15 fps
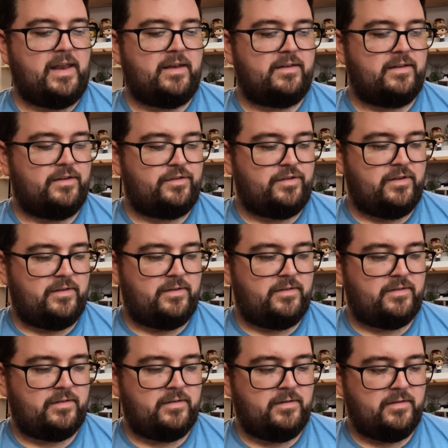
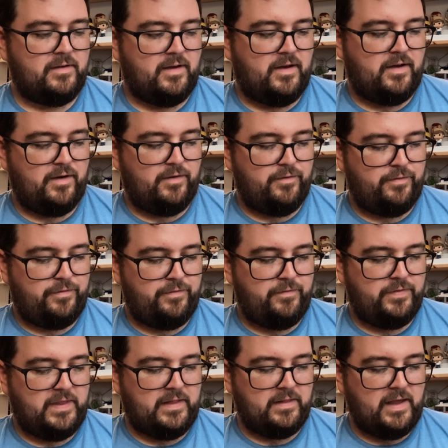editions of
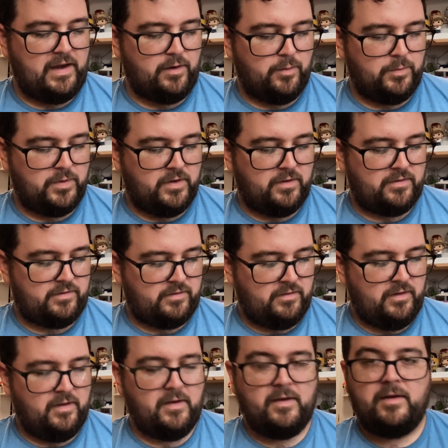the later books,
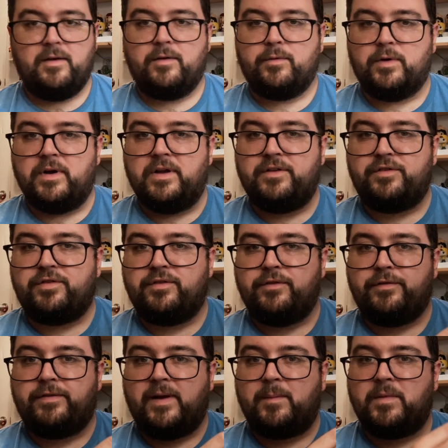which
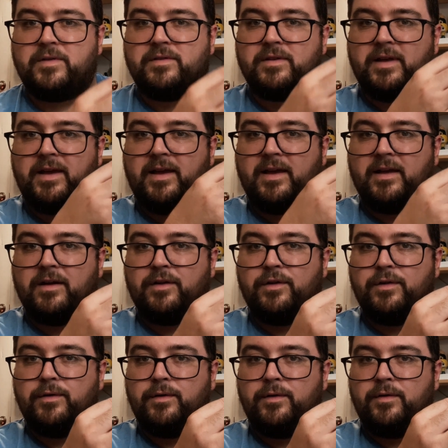famously
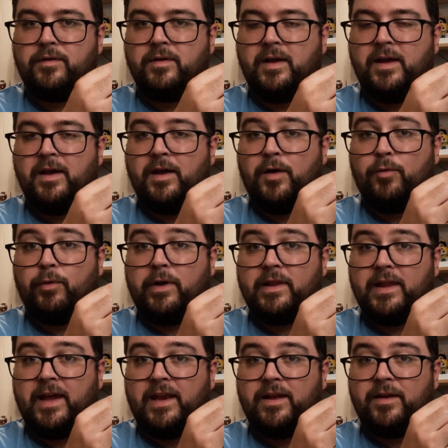include
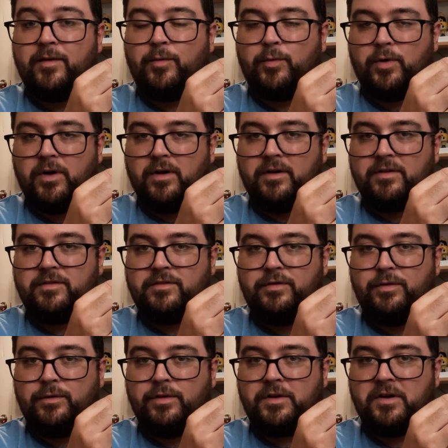related works
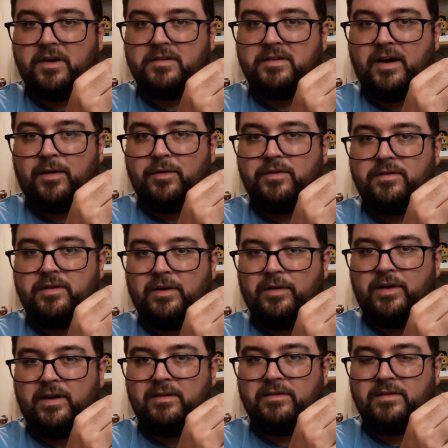to the Dark Tower
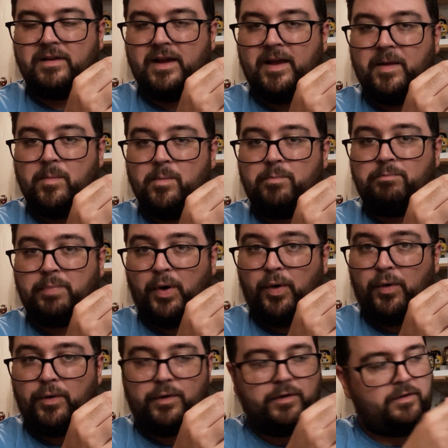series in
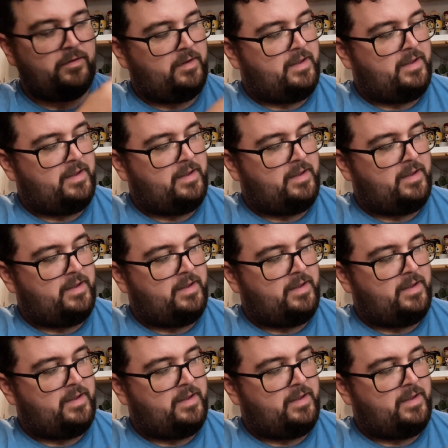bold?